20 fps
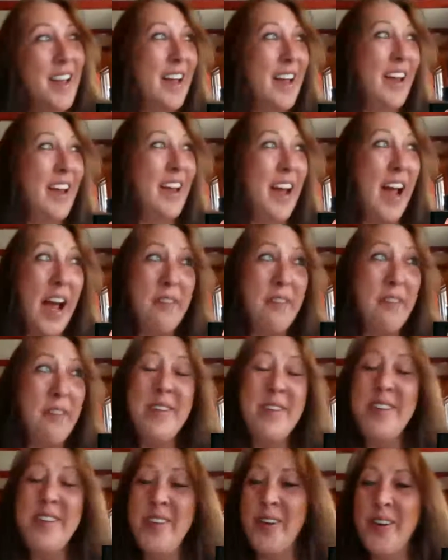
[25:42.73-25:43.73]
Yeah, I've
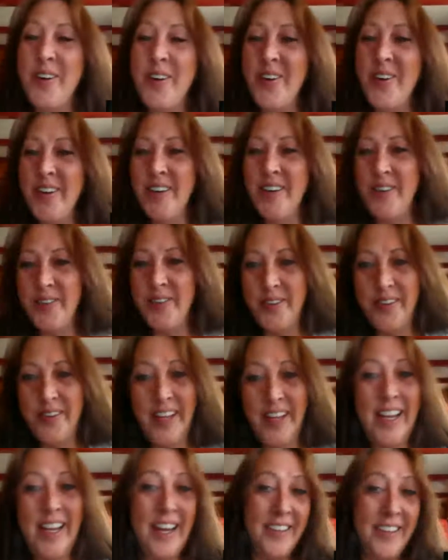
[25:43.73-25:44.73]
been going through,
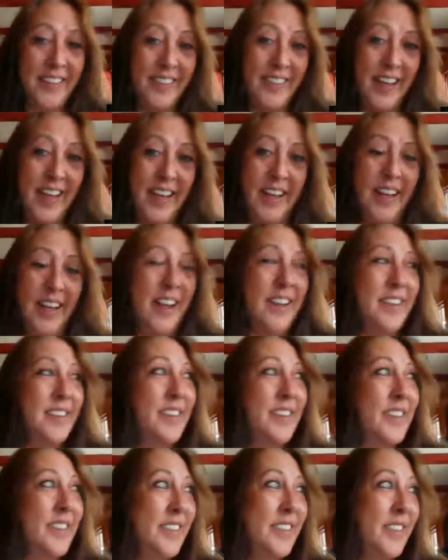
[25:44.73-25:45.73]
like I said, I
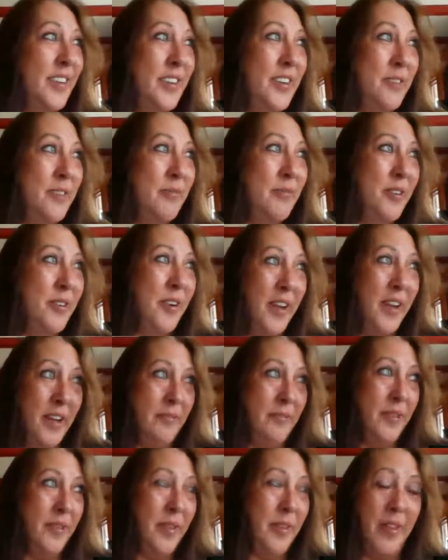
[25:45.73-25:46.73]
just started
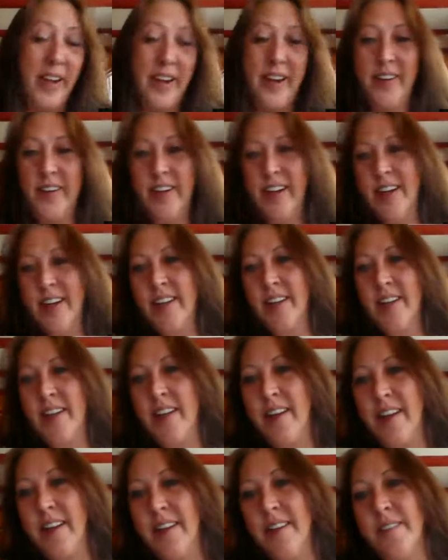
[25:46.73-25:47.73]
working with Larry, and
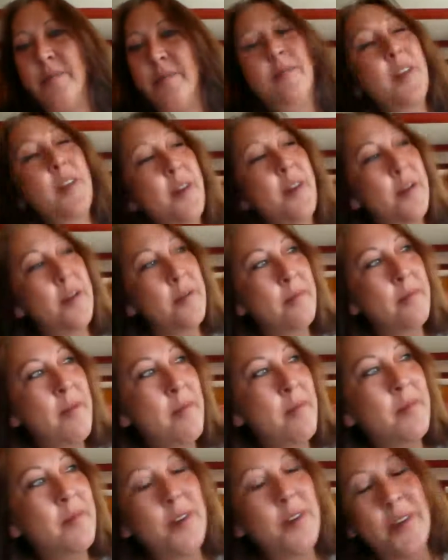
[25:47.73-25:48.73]

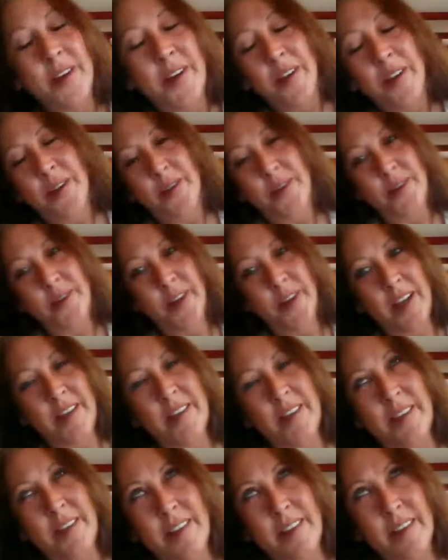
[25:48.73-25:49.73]
I'm going through
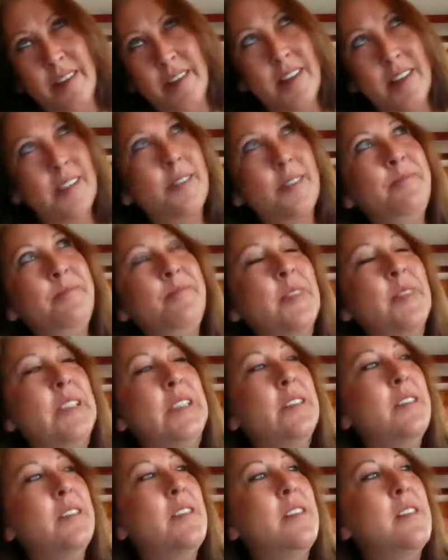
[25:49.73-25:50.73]
his
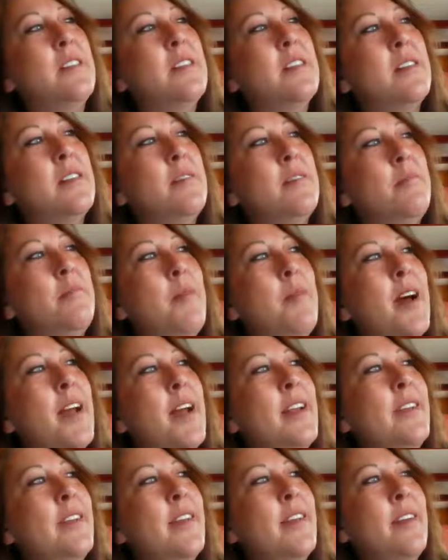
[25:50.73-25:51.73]

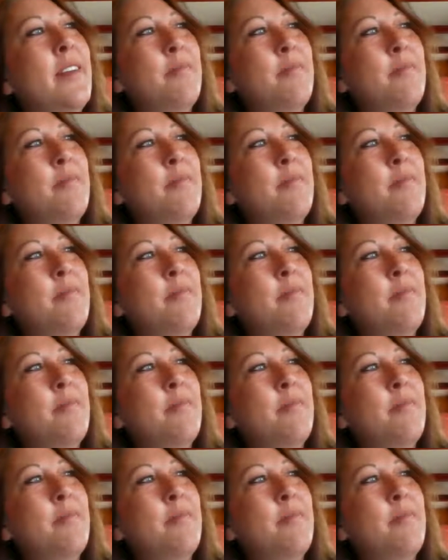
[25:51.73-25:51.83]
Mind